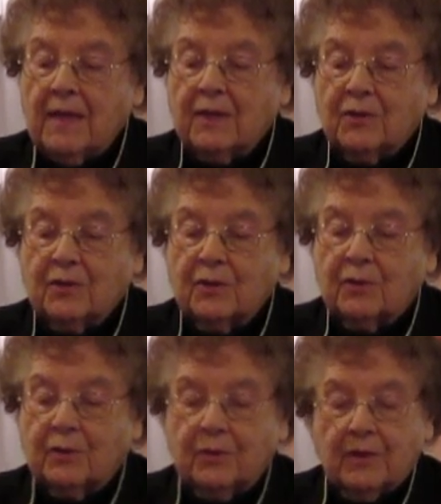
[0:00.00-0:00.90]
the
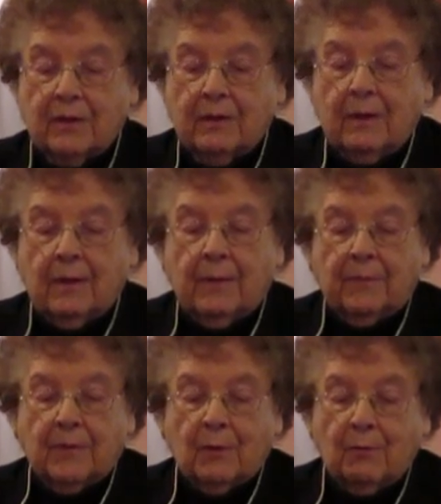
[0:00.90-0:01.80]
institutor,
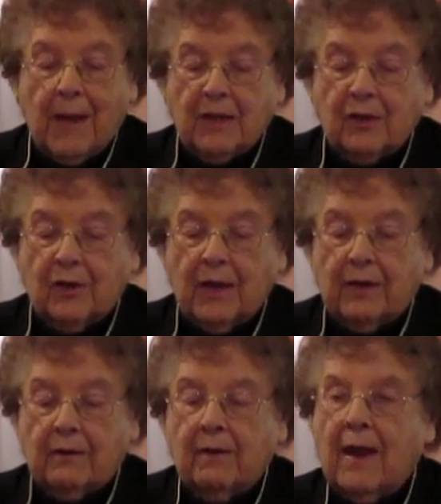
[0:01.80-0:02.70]
the
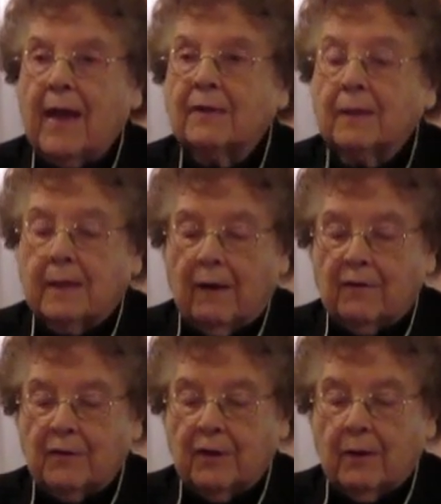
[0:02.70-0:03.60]
regulator, and the
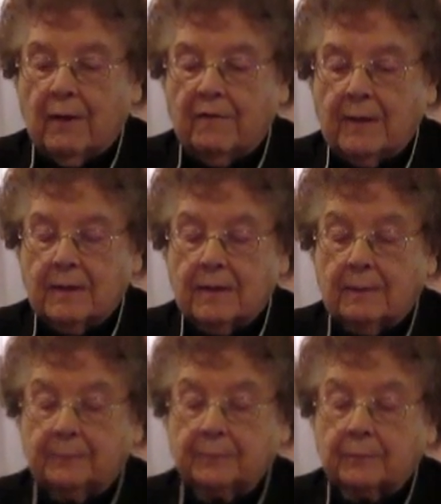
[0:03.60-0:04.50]
governor of it.
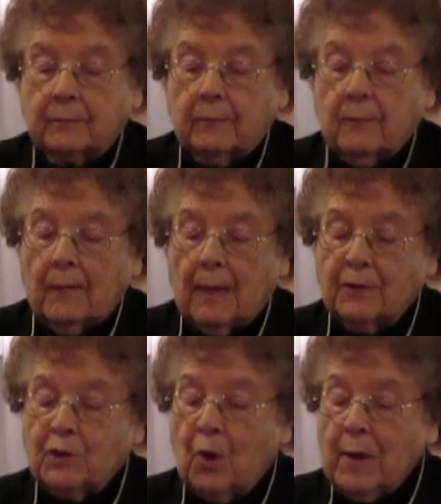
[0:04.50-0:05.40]

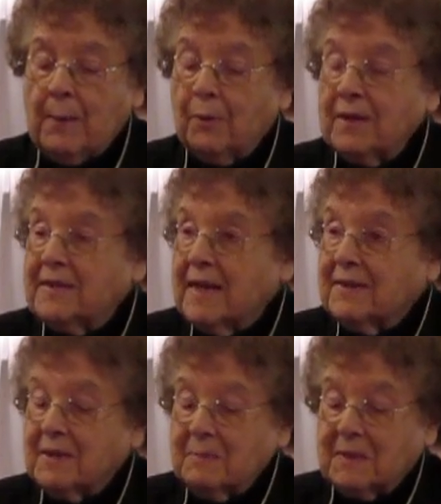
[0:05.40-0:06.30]
And so he
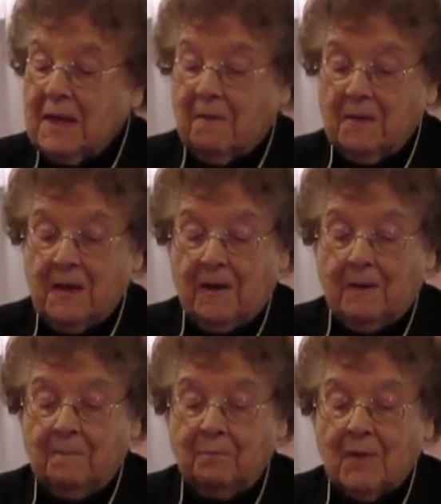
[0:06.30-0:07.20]
presents himself
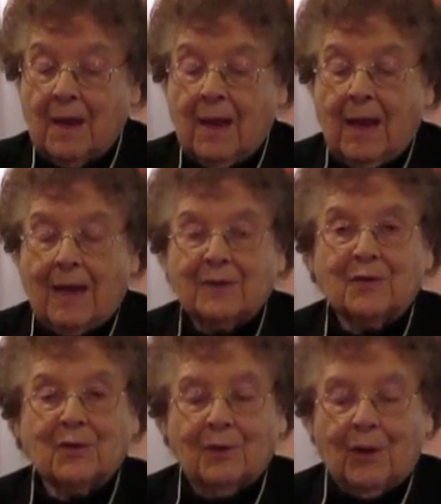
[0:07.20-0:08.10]
here
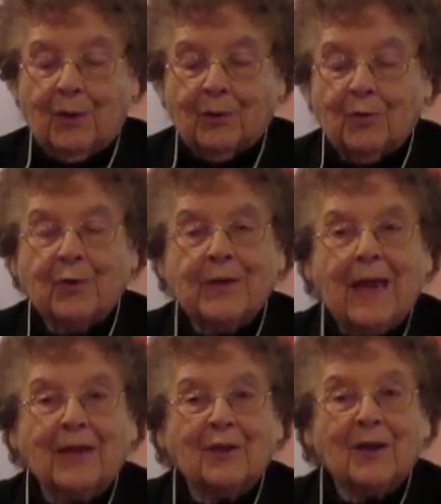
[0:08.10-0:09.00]
as the
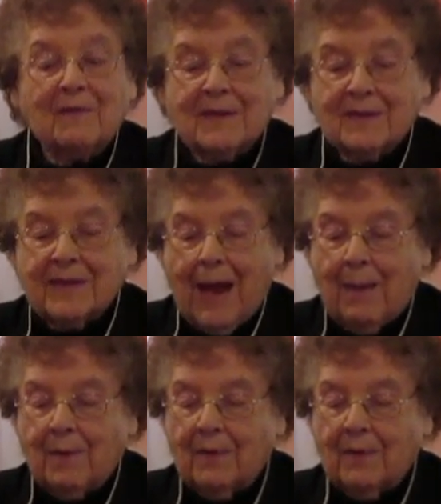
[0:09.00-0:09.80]
creator of the Sabbath.